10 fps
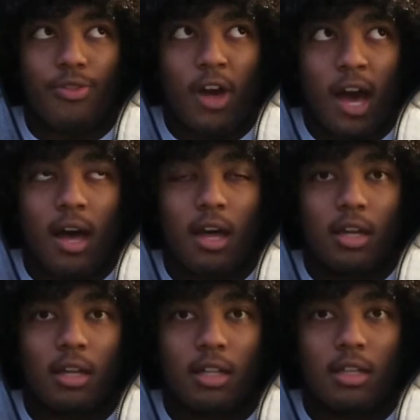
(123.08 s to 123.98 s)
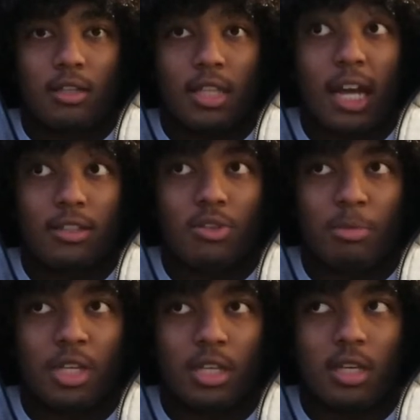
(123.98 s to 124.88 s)
That, that to
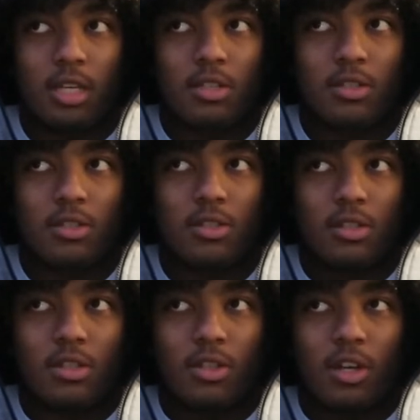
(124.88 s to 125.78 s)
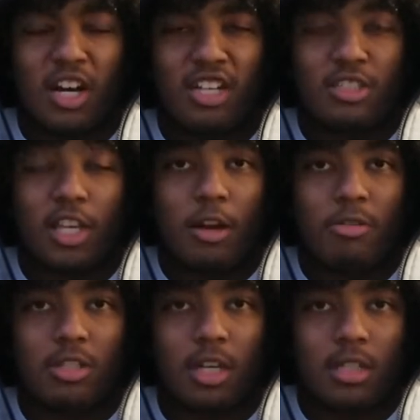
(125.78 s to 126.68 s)
me is a
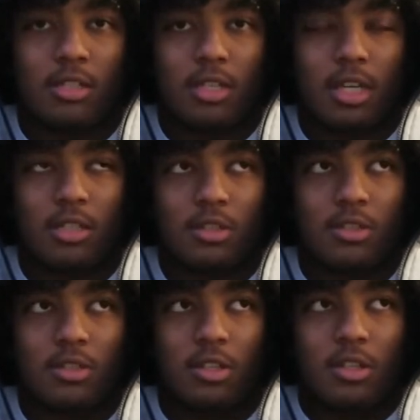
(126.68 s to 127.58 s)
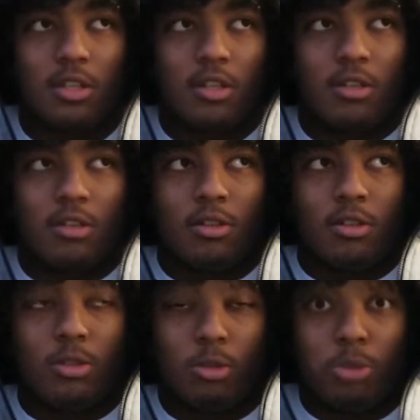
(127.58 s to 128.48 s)
scary sight. It's
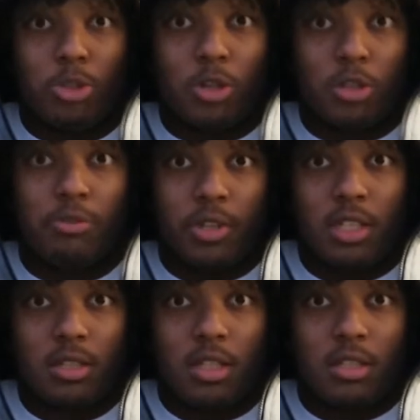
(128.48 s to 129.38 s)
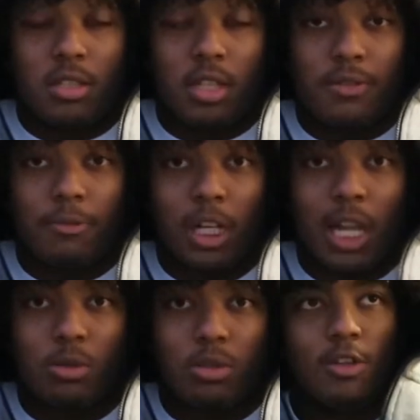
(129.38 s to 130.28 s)
the majority of it is, is it's for
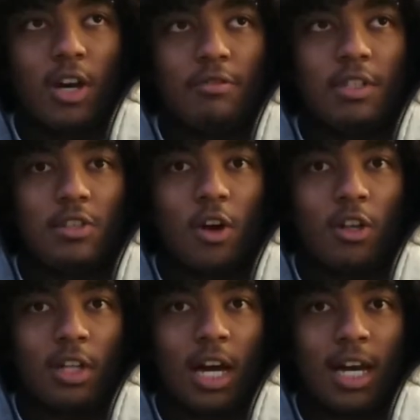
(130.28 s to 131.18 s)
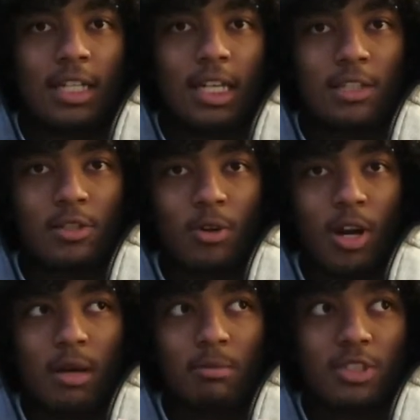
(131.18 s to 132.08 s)
clout. You have these online
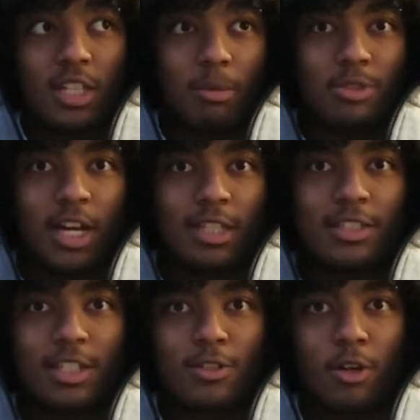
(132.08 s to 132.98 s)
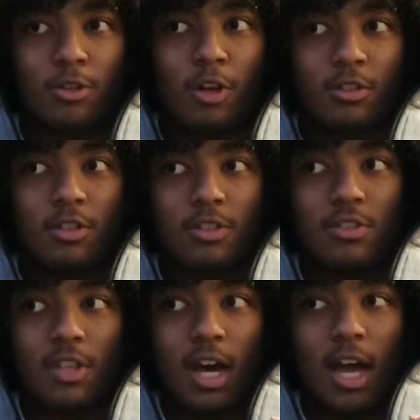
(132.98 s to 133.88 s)
Instagram, Snapchat and TikTok
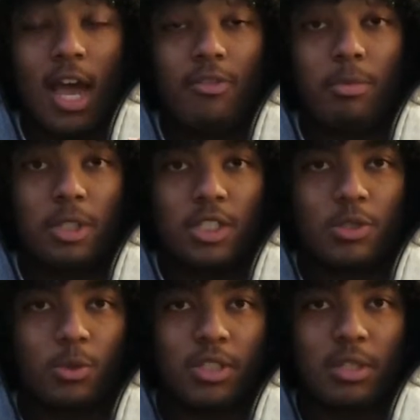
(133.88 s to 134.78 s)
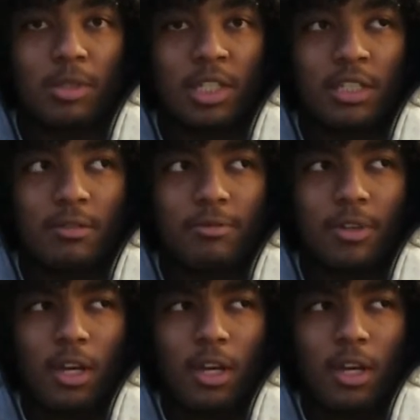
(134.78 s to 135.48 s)
doctors that everybody is quick to believe